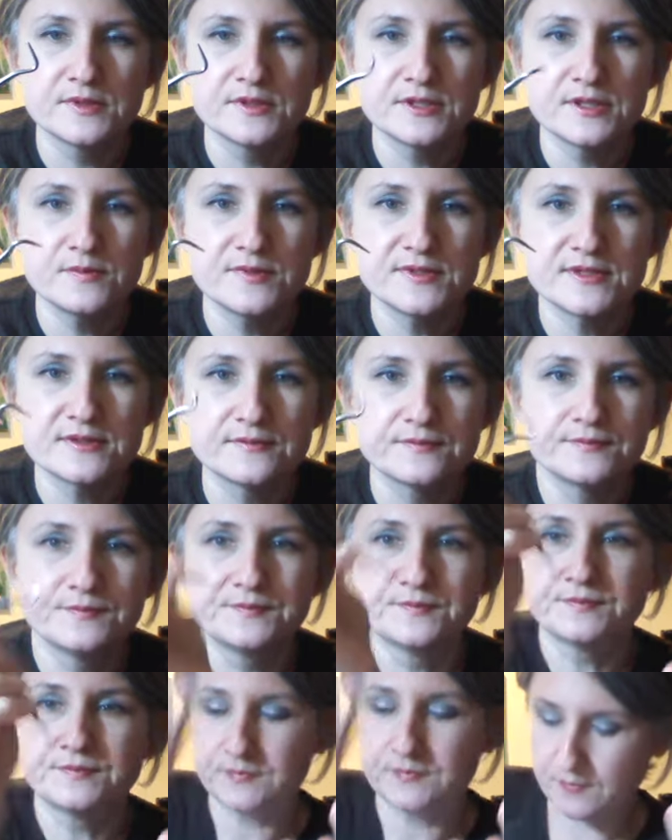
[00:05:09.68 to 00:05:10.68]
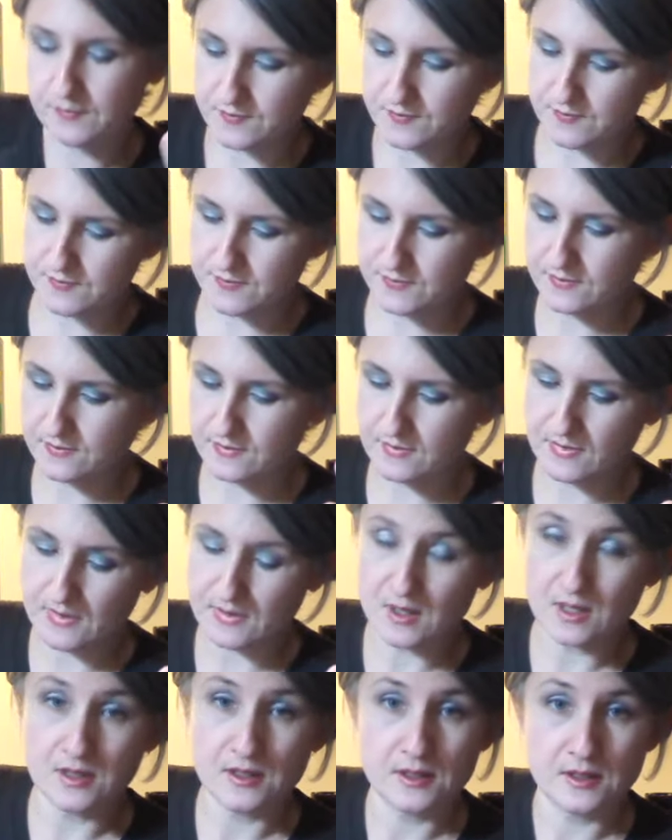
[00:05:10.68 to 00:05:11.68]
tips.
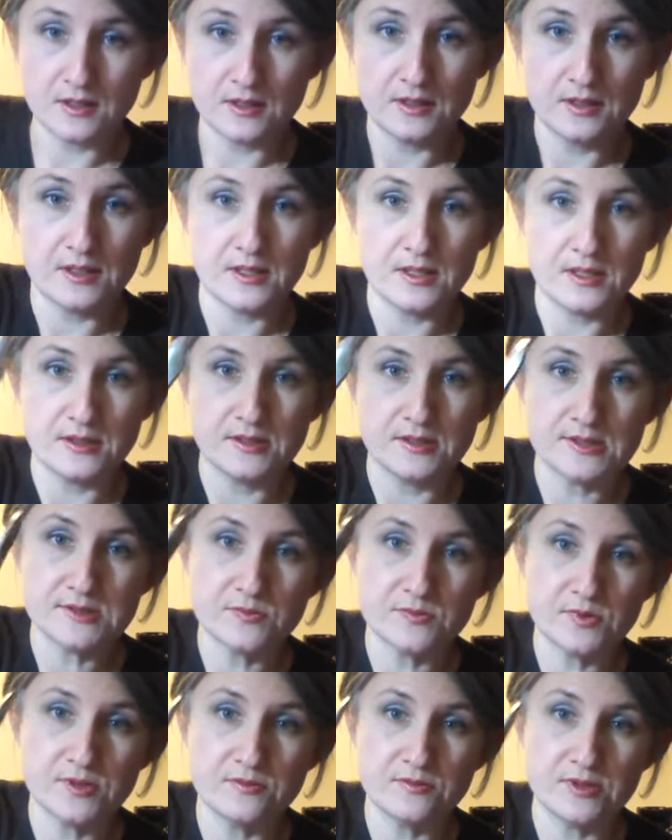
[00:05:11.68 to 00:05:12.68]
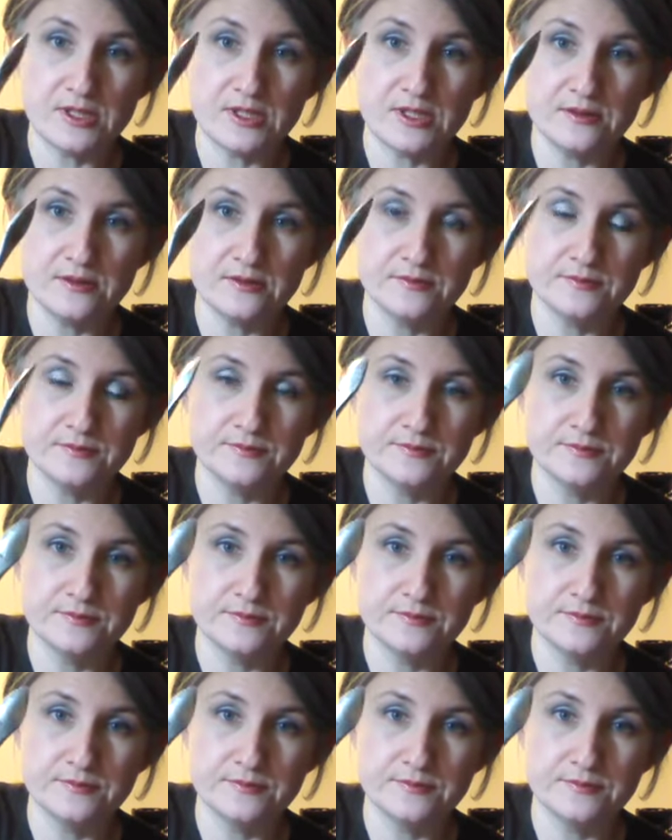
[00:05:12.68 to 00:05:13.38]
And this one right here.